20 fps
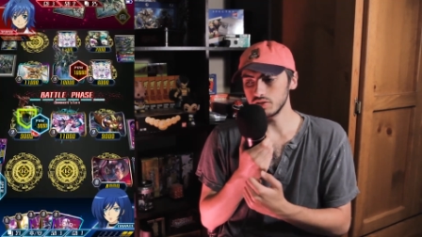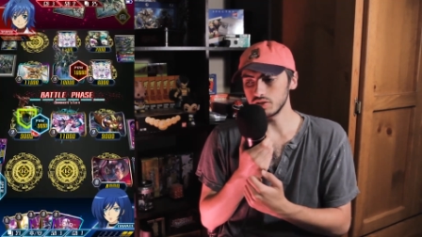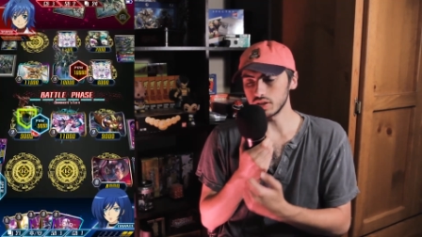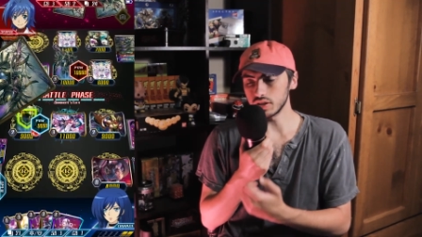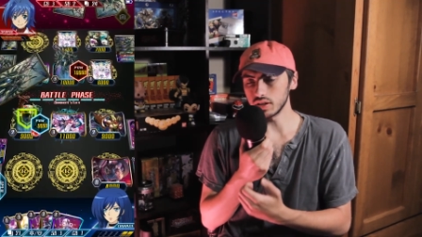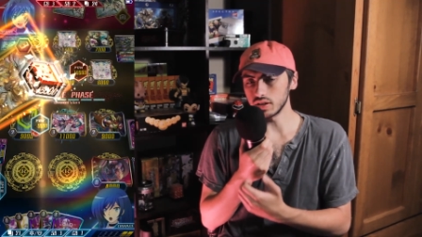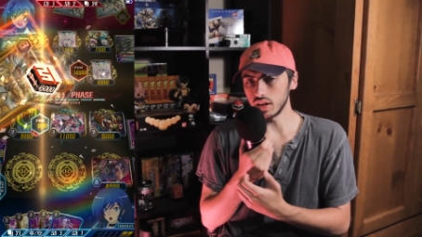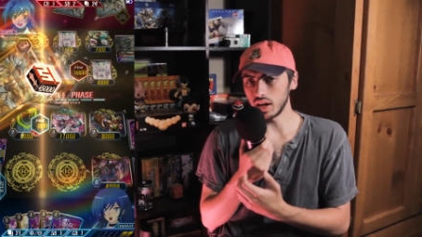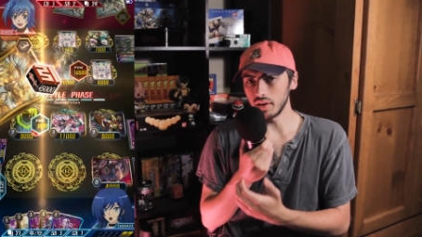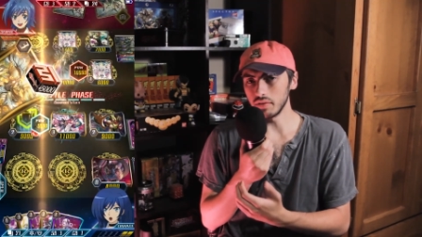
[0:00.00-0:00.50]
she
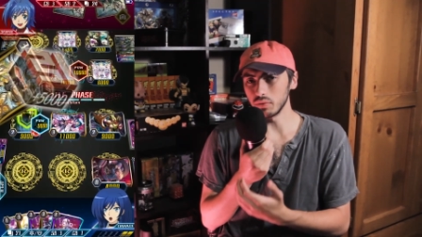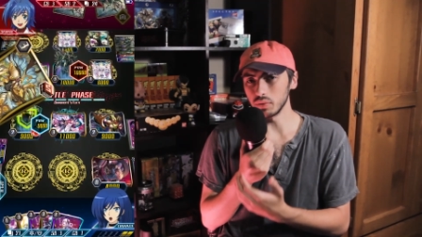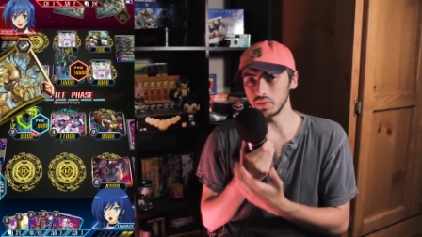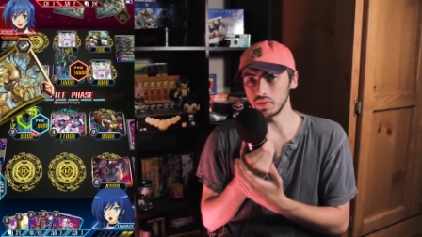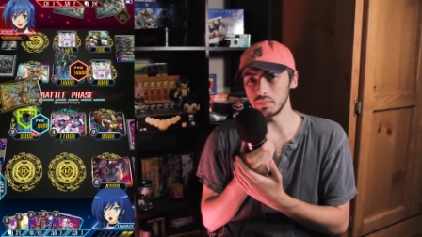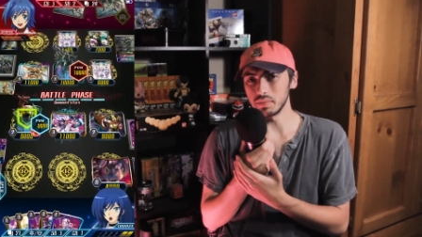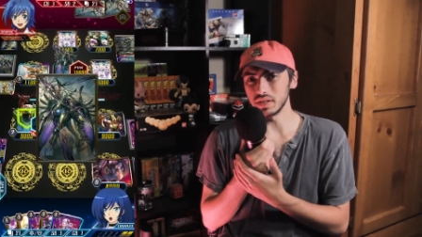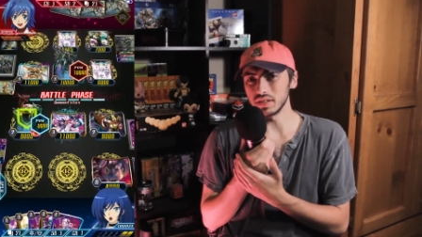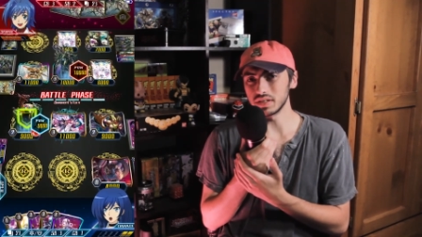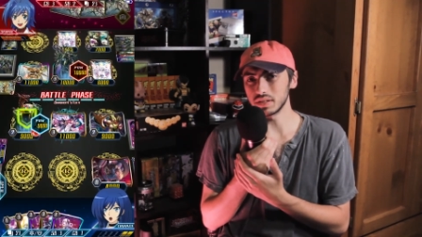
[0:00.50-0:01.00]
cannot
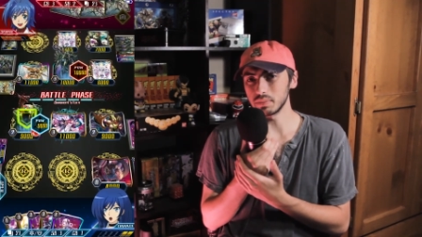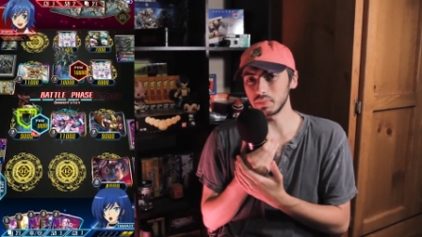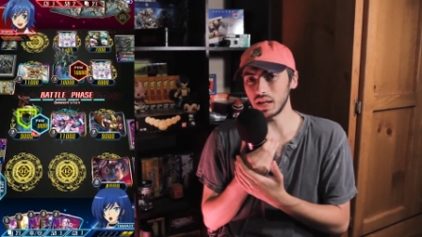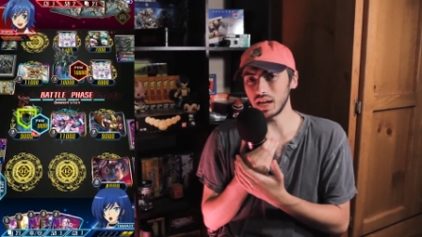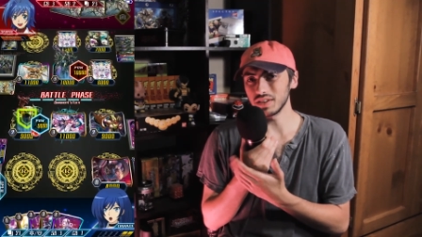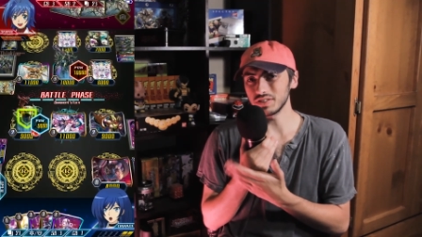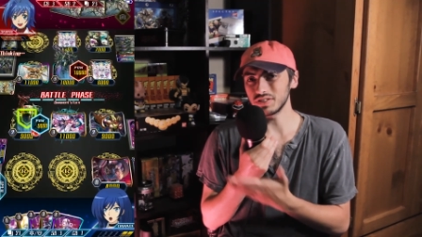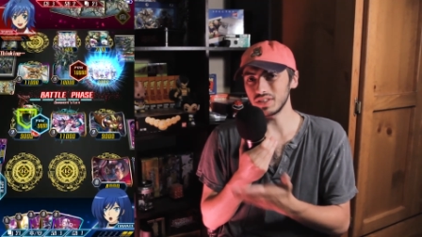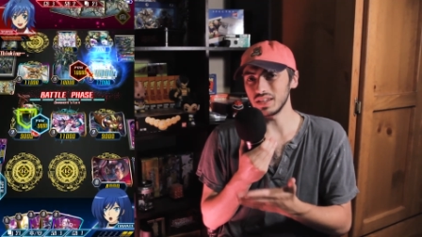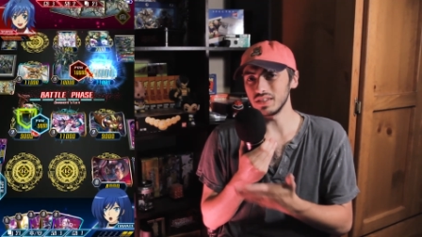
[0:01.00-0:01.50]
really be
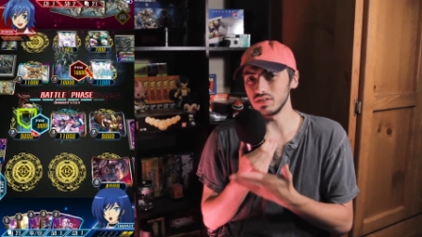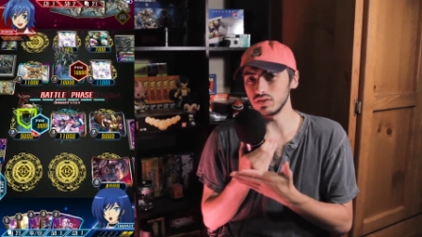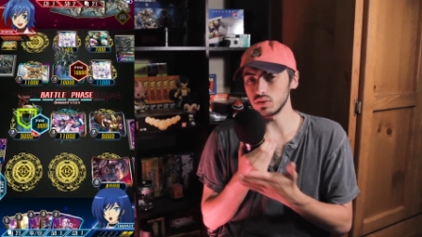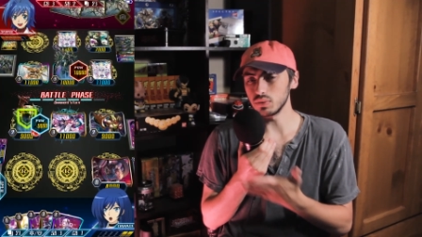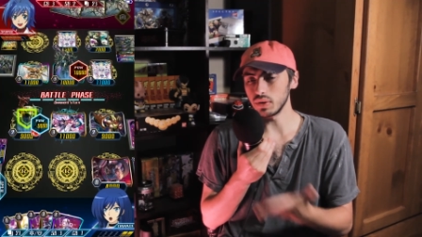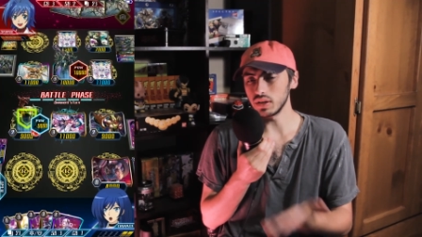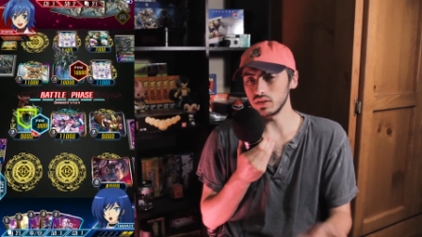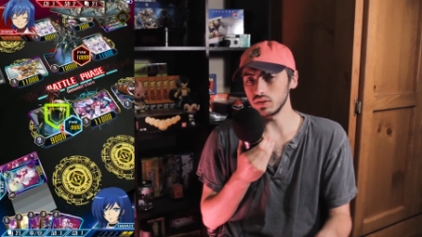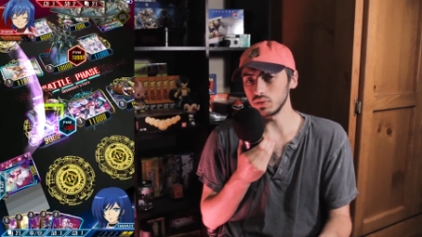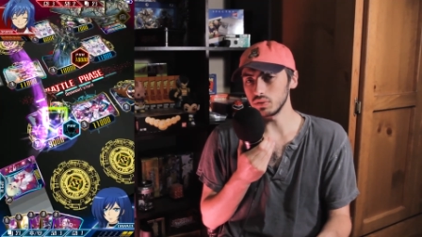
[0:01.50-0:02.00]
splashed
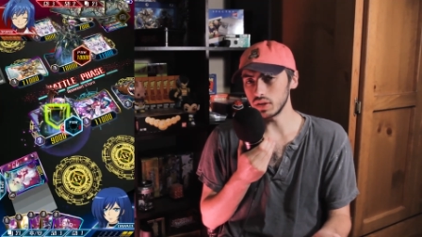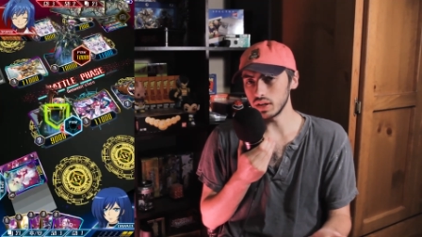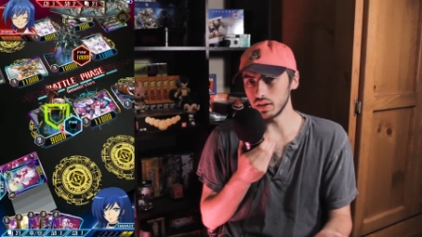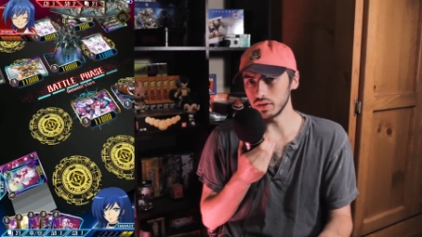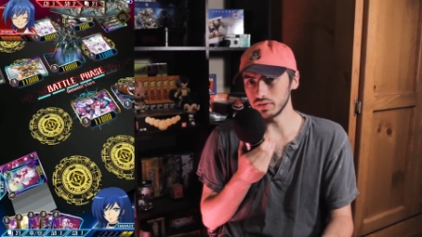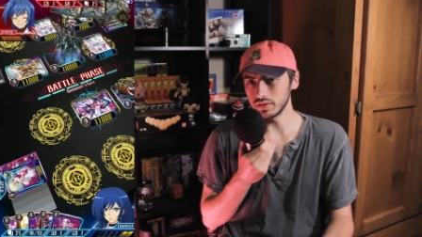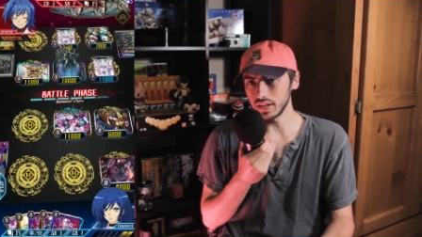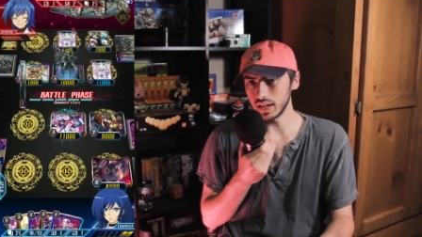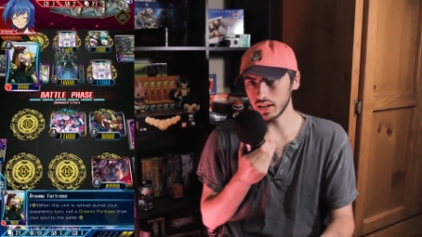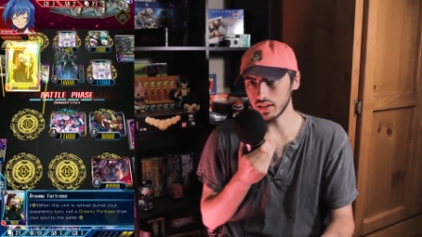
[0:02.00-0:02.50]
into a
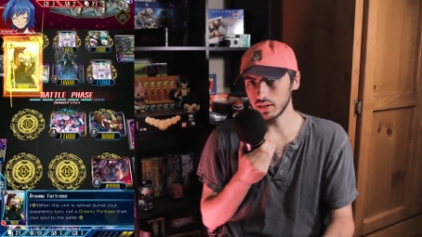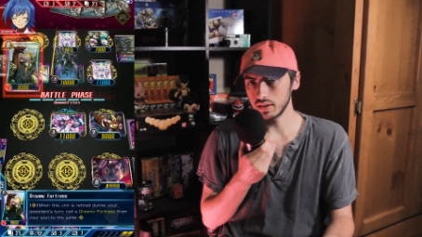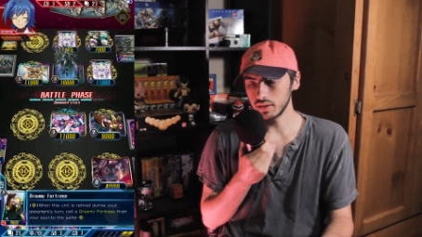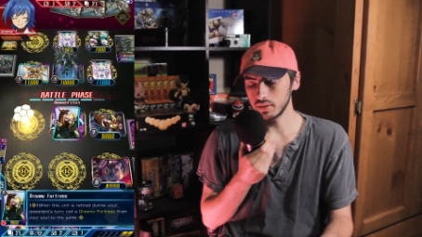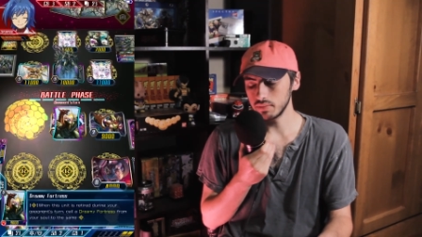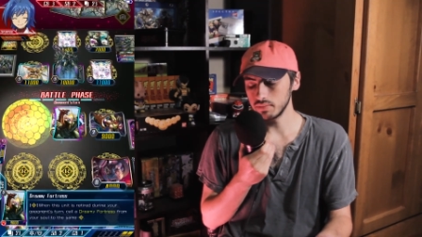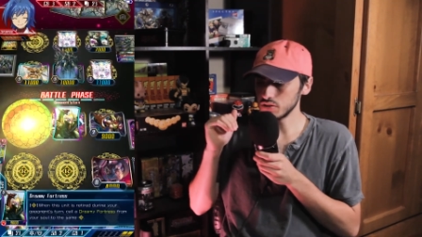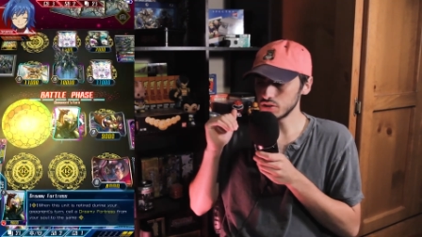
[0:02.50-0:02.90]
Luquier deck.